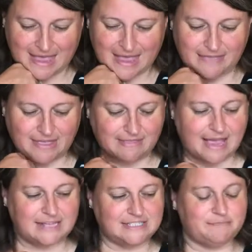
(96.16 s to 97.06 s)
And then
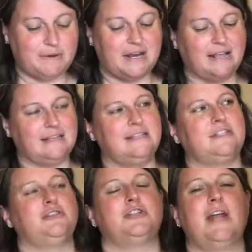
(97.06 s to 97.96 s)
last but not least,
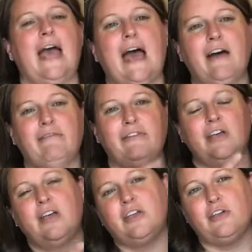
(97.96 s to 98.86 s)
you should have
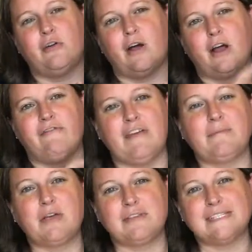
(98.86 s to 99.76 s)
your
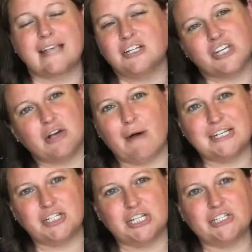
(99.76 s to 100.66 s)
family discussion
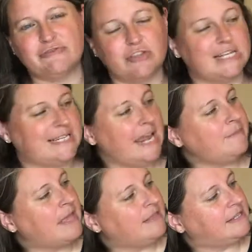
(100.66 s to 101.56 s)
questions for the day.
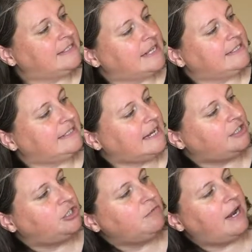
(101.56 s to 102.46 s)
This says day
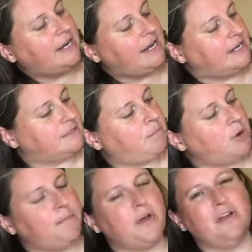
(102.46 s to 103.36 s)
2 on it. It is
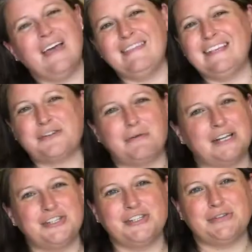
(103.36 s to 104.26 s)
purple. These are
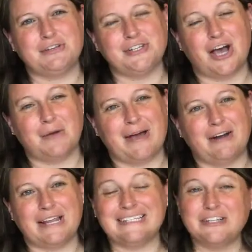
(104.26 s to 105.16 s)
questions you can talk about
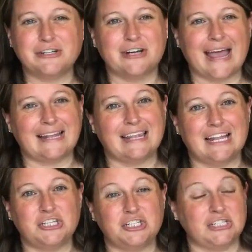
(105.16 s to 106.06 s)
at dinner, at
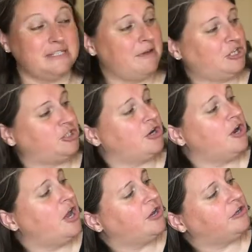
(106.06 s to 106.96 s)
lunch, just to make sure
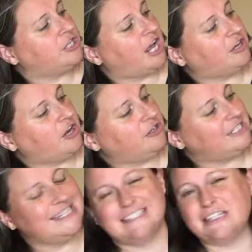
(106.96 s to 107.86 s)
your child
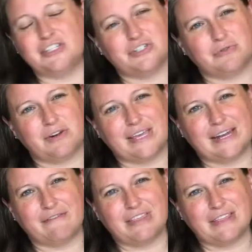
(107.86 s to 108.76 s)
understands the story
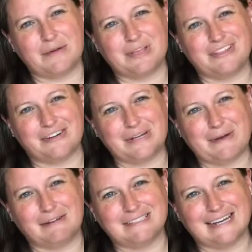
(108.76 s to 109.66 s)
and everything that we learned
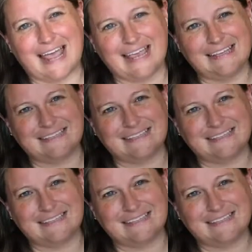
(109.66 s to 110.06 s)
about today.